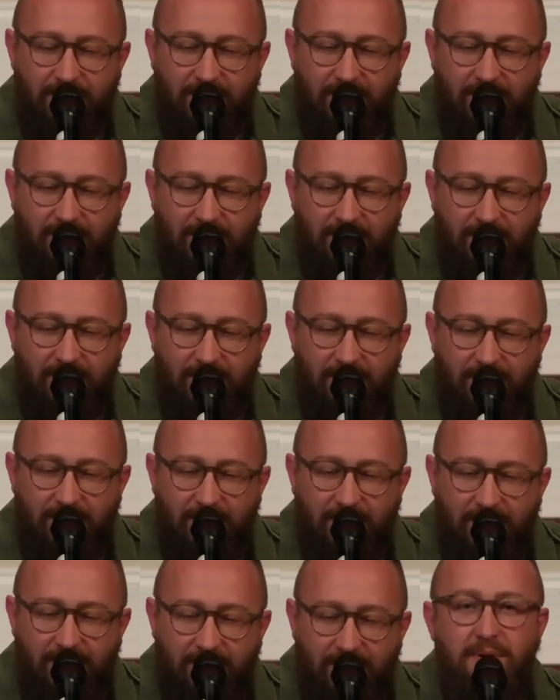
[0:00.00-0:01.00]
that
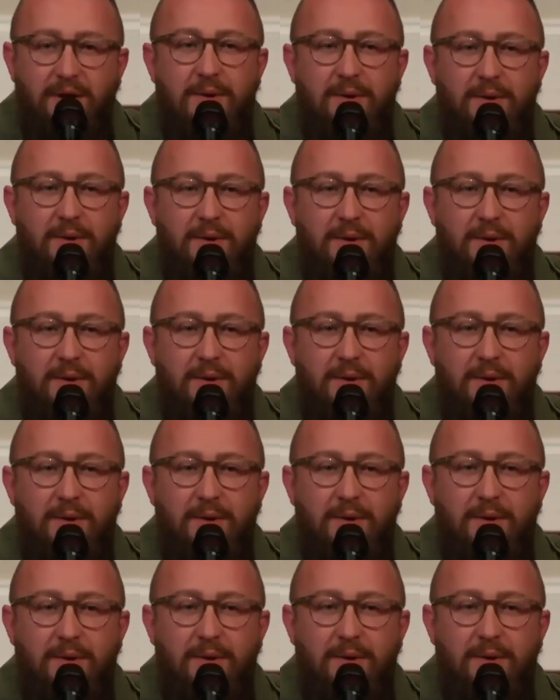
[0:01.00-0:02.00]
people had
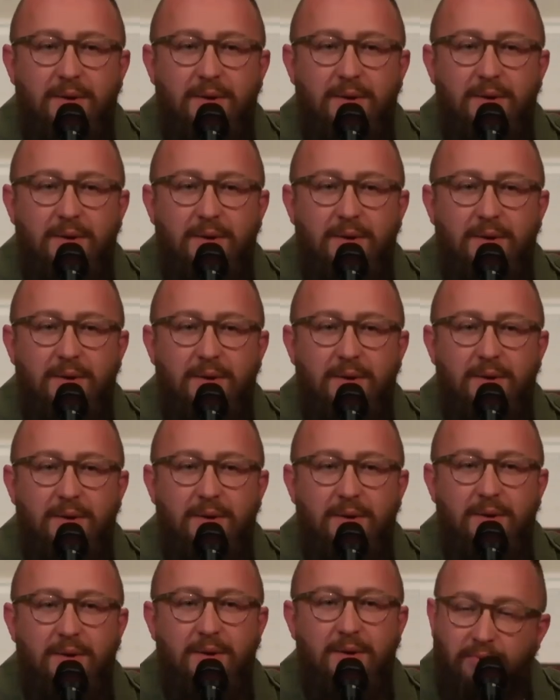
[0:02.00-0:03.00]
over
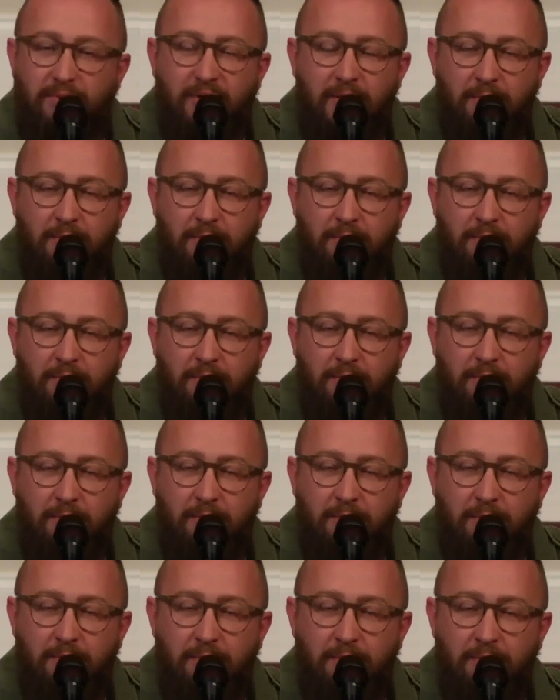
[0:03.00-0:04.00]
or
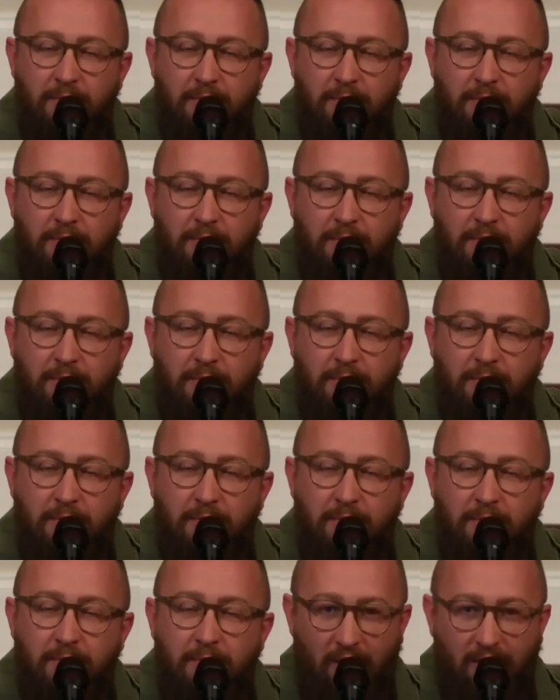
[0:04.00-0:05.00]
superimposed their ideals
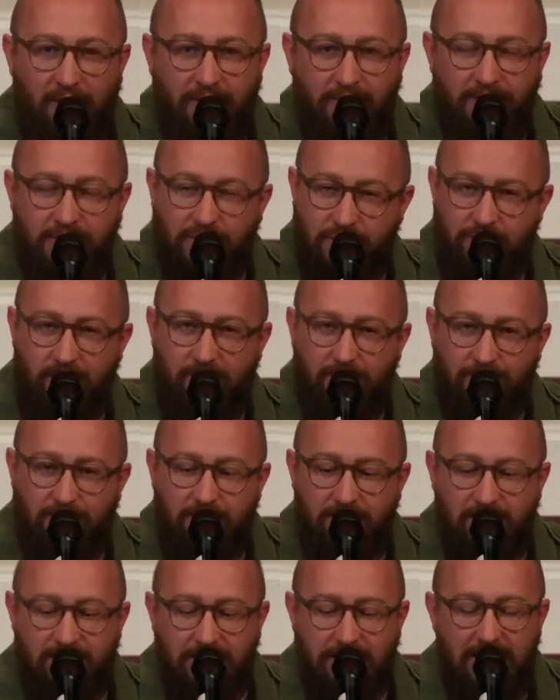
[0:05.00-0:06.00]
upon the
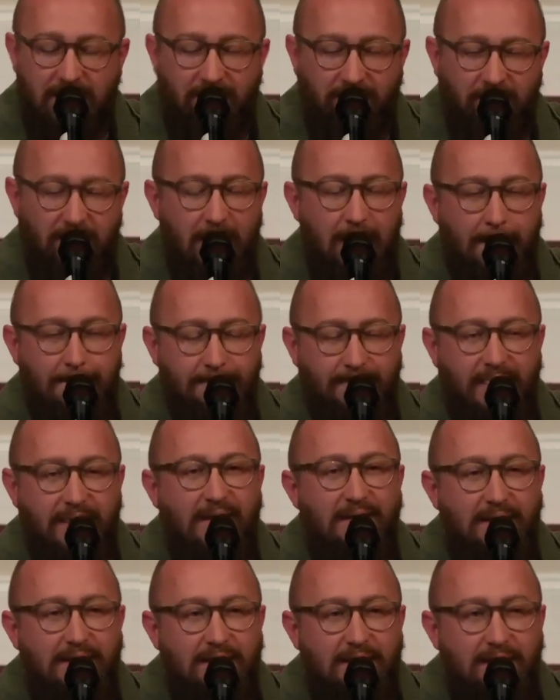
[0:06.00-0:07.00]
scripture itself.
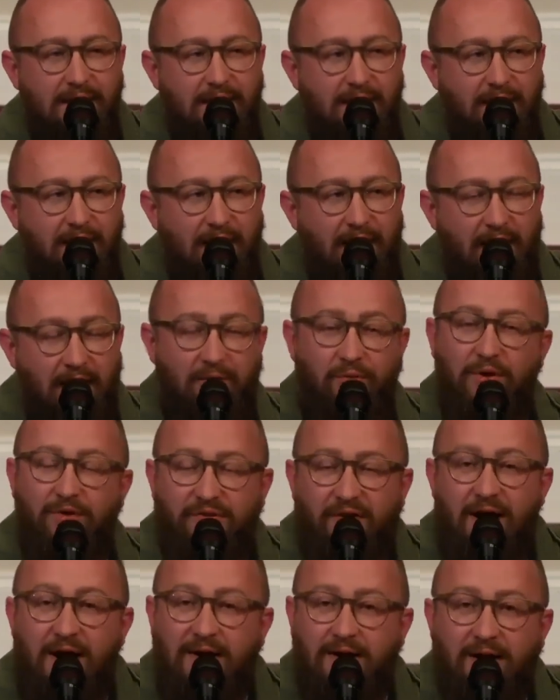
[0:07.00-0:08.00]
And we
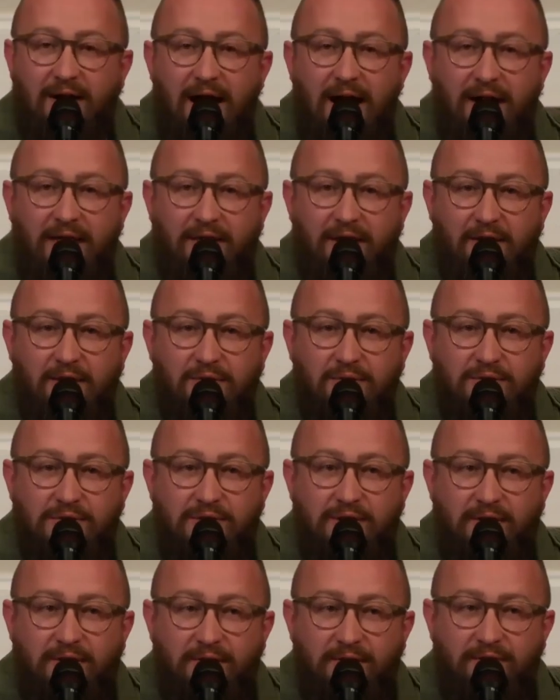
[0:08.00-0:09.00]
find a lot of
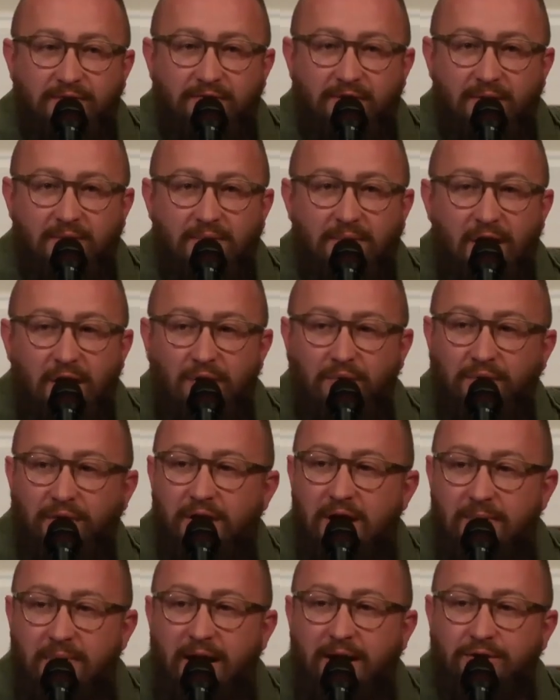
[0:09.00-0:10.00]
those from
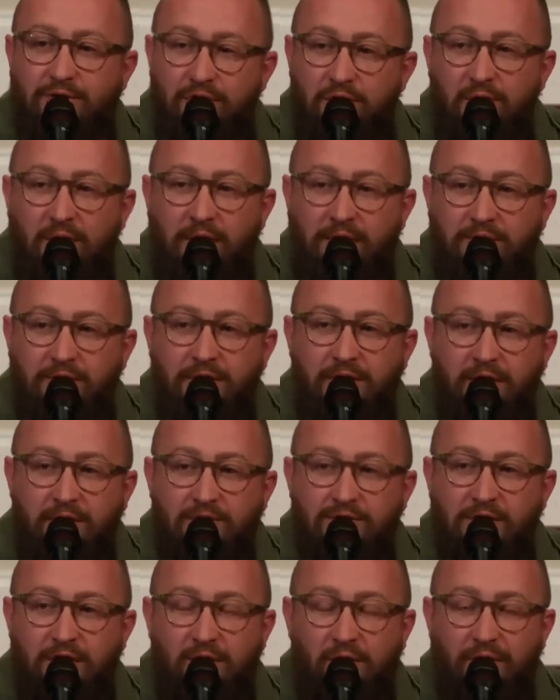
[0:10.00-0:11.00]
only about 200
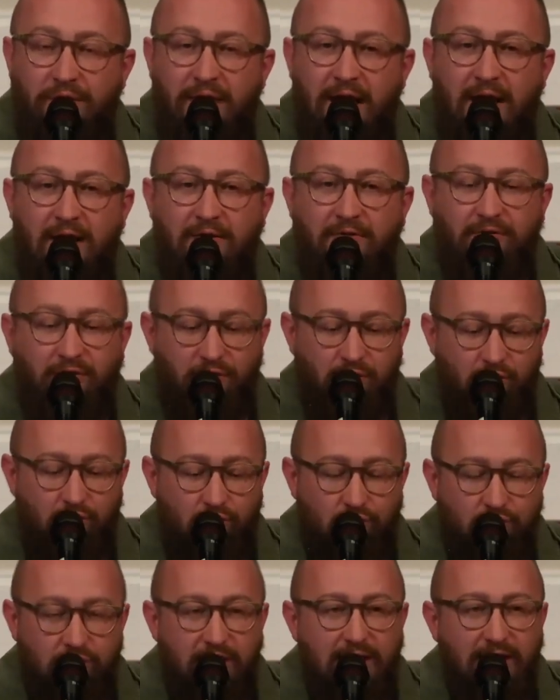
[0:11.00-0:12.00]
years old that have
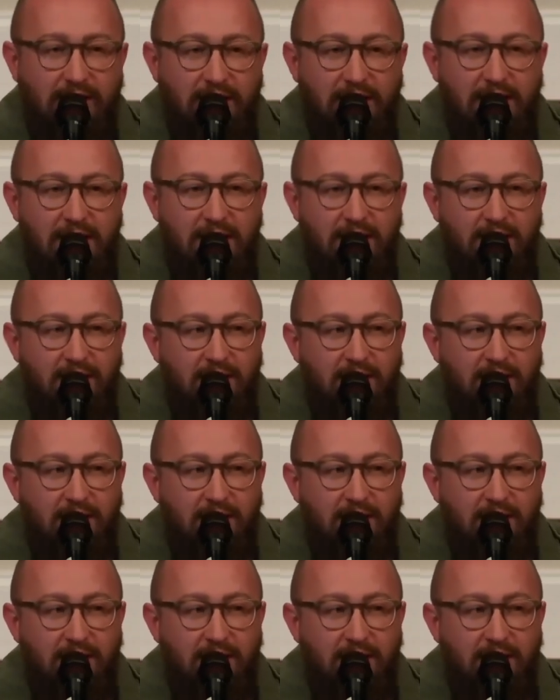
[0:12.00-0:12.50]
really